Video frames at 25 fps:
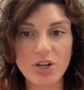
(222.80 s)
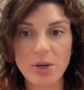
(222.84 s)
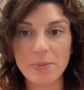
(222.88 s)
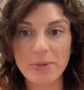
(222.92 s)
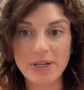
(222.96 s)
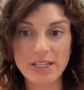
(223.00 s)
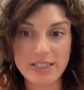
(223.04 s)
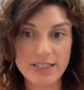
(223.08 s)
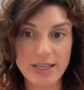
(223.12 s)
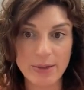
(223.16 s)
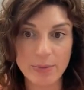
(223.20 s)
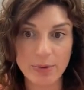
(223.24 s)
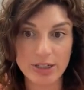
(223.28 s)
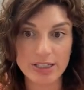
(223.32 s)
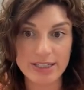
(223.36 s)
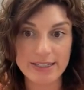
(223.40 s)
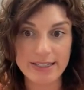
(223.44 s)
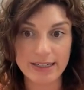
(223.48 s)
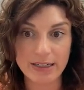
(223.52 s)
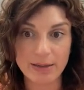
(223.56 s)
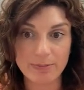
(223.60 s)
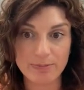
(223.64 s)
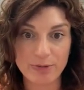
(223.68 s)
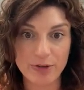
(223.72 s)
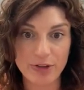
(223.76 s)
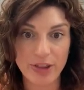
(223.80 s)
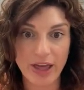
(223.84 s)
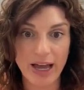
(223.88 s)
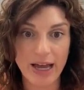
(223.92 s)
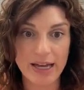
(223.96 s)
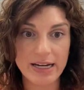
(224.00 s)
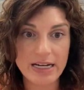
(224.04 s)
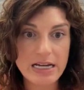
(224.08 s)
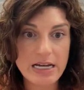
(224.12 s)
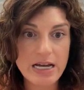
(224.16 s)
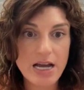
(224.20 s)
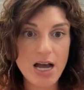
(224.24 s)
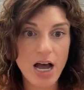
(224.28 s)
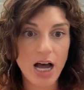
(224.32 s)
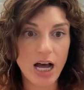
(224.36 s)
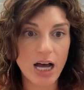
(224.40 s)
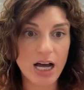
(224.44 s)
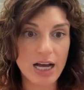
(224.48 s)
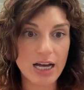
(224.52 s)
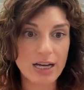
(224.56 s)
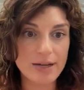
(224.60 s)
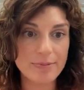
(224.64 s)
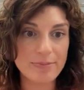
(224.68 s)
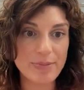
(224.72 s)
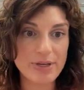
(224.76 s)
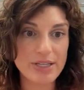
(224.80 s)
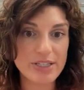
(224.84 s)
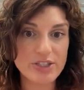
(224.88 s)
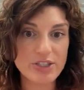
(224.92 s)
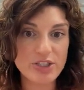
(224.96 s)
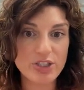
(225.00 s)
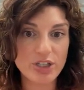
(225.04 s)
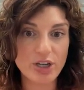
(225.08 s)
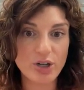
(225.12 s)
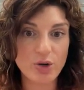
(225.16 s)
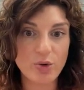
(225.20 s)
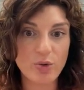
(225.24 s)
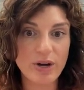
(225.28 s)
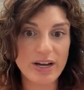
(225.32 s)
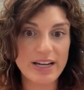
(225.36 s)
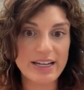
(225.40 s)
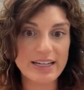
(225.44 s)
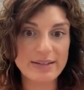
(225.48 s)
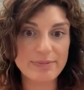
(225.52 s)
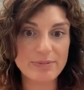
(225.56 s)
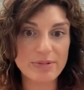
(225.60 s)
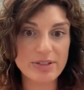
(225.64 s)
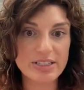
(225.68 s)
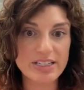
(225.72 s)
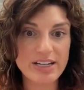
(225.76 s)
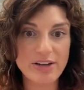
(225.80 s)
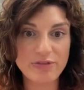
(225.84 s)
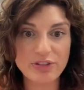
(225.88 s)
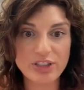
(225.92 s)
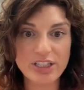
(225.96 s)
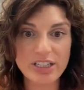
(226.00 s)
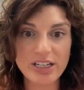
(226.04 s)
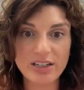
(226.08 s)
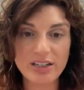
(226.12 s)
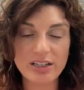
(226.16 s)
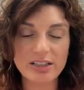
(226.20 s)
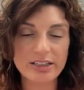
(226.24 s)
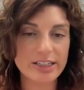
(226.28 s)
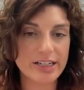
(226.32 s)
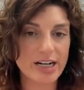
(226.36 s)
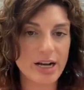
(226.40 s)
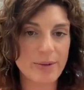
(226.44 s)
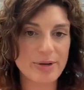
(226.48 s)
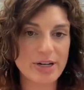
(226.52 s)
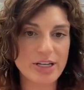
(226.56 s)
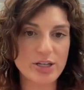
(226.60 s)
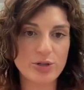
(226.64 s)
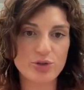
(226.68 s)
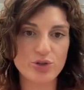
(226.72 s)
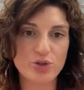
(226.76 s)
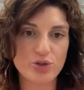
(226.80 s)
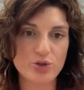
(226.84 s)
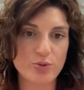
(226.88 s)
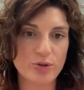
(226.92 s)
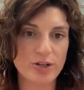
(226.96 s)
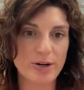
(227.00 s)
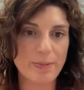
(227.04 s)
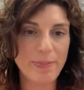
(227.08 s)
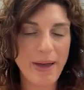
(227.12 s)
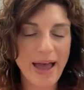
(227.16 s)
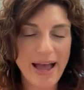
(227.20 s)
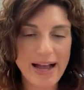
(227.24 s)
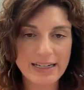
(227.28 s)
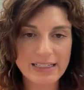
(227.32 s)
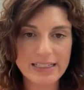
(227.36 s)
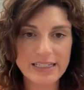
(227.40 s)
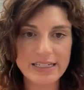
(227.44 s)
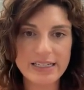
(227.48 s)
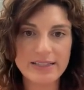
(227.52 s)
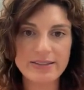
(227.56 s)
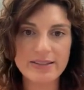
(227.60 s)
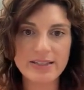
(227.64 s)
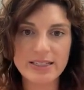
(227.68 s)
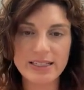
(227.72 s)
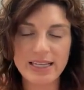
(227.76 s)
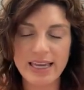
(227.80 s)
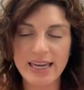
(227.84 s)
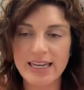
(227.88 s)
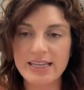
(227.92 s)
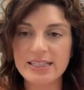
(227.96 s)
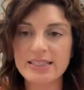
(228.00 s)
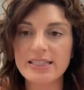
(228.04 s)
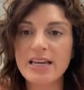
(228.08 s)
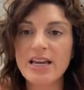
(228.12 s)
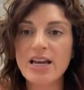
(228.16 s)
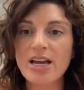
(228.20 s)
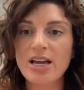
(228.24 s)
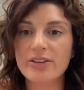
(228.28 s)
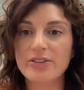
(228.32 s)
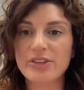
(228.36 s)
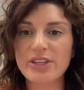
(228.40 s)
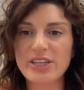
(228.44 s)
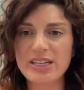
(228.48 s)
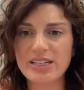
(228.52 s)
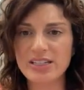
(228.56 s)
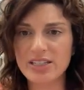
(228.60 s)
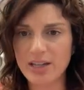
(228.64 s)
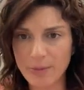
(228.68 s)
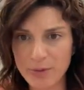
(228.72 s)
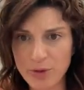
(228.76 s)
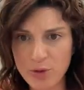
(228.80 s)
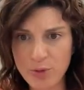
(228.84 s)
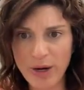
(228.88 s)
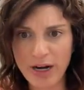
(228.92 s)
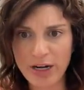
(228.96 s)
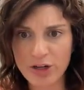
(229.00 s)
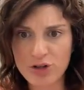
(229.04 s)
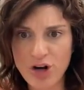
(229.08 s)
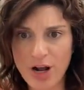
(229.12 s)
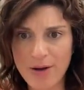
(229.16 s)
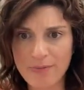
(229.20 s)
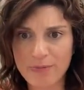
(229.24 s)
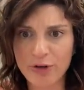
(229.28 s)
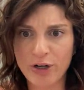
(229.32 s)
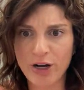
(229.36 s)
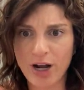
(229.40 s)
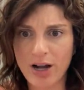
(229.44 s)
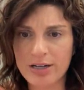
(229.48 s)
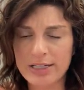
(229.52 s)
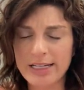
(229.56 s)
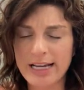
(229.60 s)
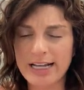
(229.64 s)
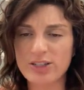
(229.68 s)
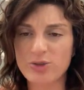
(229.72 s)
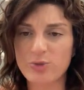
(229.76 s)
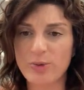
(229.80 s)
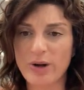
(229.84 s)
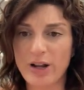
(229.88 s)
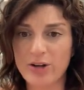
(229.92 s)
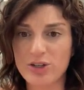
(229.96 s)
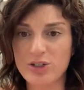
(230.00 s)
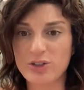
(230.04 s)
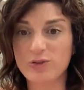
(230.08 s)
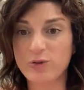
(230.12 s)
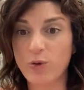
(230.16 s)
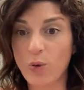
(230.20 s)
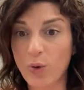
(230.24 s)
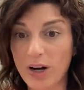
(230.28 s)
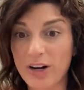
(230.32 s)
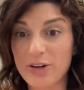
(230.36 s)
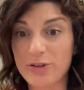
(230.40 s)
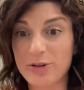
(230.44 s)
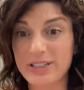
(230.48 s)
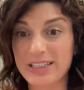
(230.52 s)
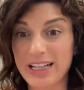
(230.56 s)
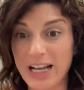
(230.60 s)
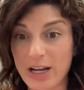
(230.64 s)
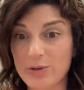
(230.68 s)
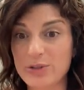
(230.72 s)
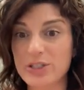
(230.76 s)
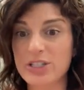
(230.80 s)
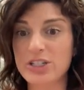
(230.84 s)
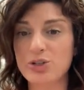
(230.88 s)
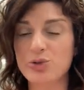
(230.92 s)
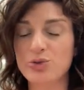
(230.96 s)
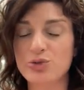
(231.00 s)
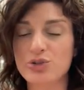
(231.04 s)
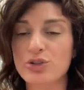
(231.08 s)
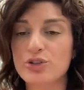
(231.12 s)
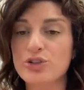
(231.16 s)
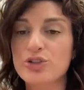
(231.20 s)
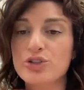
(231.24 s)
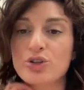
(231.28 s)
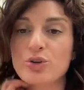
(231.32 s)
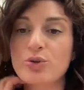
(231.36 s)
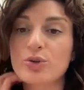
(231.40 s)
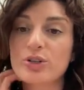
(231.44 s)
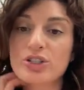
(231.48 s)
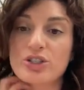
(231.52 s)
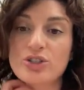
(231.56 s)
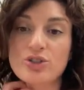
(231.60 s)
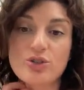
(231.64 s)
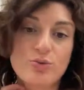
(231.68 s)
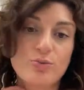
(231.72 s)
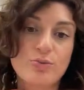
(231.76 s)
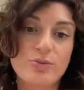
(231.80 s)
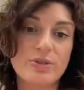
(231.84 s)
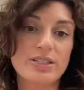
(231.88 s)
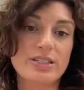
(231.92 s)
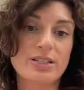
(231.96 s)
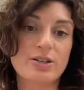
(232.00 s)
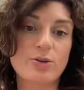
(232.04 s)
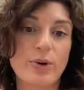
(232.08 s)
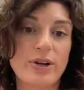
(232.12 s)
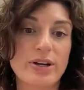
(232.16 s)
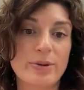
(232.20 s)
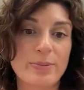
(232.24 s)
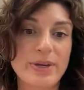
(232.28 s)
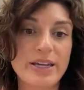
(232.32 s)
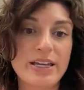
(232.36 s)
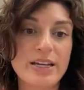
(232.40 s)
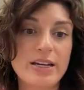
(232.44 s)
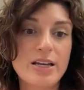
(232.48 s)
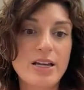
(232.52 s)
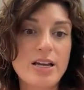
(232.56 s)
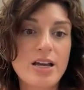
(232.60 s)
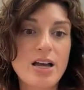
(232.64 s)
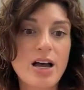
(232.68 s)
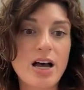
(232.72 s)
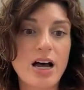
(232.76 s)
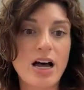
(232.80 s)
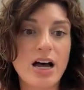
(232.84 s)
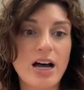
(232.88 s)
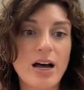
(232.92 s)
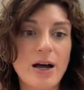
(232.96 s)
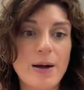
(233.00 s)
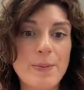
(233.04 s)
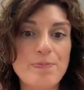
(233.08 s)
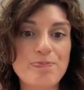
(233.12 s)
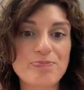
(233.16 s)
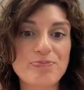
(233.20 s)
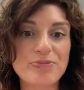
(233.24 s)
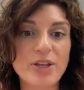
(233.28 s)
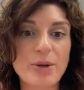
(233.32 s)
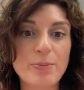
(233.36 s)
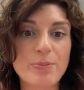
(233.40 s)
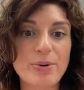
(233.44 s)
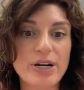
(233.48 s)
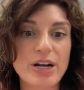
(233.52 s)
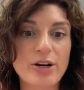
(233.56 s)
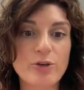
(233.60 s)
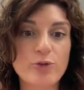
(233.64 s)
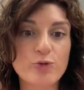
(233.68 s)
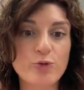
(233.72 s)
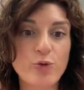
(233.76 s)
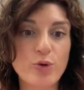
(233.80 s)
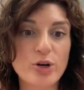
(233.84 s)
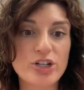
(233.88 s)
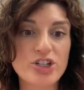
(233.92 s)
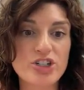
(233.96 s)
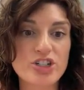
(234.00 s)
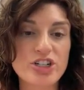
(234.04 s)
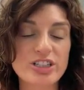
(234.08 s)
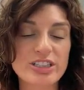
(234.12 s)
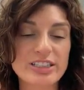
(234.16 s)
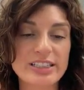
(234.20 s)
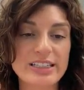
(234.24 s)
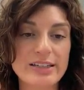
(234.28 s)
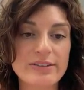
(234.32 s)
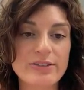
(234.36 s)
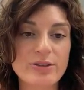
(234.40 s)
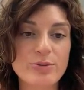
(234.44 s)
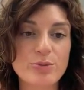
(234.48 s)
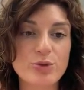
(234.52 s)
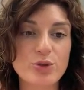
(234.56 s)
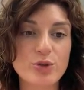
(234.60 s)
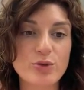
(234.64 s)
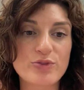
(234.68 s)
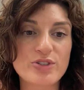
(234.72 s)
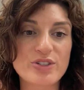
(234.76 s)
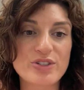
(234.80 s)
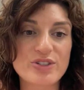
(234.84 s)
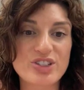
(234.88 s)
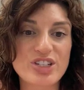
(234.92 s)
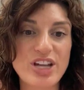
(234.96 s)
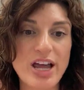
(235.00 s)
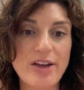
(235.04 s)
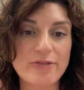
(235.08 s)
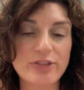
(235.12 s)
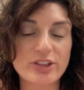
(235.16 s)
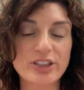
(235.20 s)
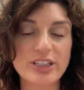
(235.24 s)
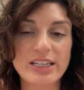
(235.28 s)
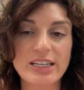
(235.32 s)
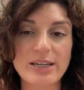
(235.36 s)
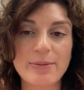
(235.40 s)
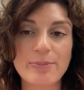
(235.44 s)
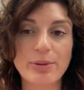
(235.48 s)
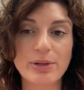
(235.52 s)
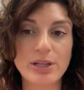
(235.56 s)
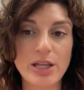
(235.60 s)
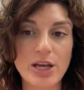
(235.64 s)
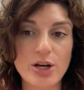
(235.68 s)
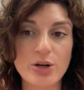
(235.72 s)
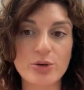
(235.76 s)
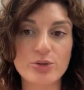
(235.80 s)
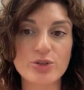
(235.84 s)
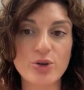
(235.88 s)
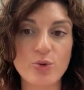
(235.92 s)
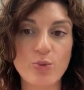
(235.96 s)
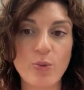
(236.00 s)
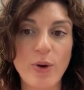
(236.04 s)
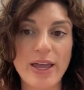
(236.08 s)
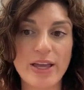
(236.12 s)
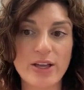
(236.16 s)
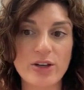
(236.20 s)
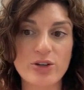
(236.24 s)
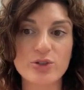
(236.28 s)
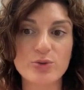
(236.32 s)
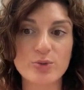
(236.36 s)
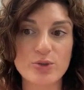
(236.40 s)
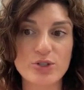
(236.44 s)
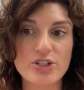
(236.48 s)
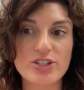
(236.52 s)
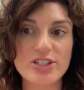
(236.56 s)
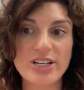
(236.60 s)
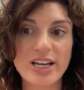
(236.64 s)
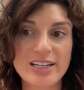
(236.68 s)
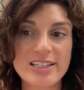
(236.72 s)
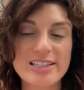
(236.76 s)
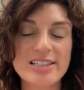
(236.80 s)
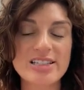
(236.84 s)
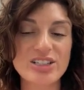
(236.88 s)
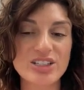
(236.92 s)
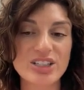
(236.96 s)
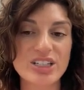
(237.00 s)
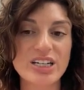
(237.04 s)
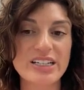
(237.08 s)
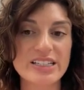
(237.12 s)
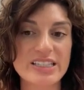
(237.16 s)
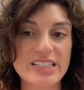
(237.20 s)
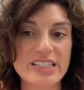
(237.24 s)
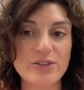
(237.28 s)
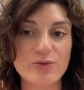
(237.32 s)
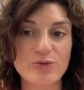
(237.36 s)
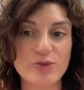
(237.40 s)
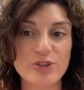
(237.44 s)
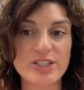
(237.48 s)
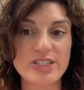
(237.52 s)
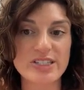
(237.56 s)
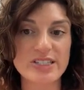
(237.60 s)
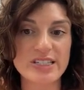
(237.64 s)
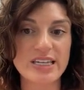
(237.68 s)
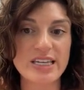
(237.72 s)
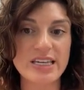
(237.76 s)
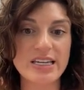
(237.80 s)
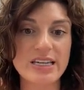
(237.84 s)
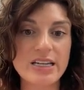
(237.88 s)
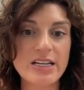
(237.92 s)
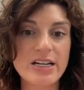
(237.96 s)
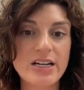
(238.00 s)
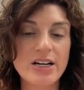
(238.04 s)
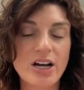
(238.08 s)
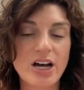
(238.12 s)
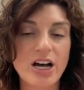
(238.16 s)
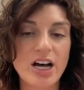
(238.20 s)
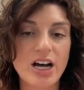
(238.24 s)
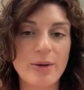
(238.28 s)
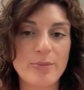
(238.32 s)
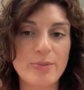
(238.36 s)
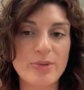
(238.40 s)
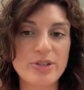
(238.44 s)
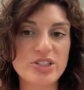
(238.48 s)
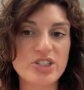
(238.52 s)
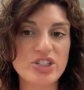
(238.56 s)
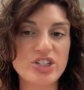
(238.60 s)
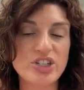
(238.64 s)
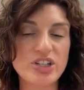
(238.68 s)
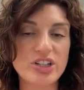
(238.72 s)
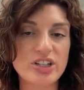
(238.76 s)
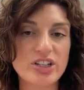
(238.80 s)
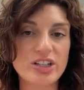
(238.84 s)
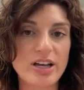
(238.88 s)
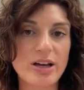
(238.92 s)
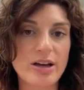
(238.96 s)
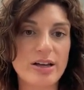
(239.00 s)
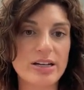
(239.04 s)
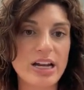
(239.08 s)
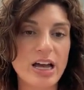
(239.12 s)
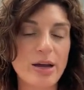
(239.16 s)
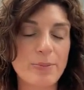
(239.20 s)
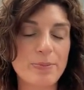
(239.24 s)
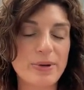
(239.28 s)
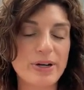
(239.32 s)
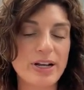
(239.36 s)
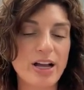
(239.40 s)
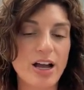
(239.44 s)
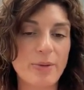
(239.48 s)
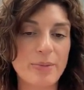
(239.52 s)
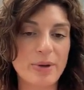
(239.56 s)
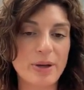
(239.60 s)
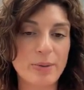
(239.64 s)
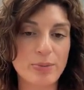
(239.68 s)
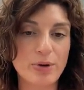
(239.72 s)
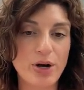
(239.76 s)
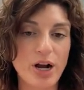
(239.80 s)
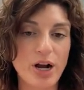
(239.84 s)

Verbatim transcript: because they weren't set up for that. Um, so Definitely unclear how many users were impacted in this case. The W airdrop, for context, went out to 400,000 users, so assume is quite a bit. Um, but unfortunately, the moves is definitely a blow to Whales, which is kind of still in its infancy. Um, it's still an up and coming